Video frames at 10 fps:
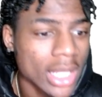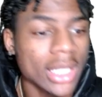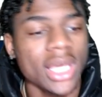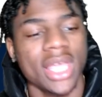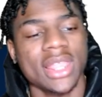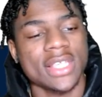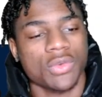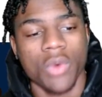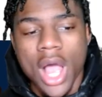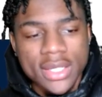Look at this
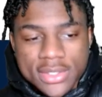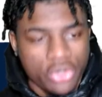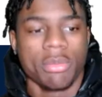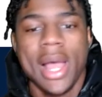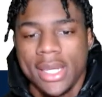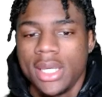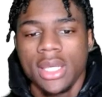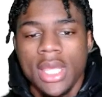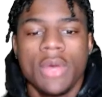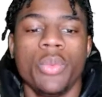roster, my nigga.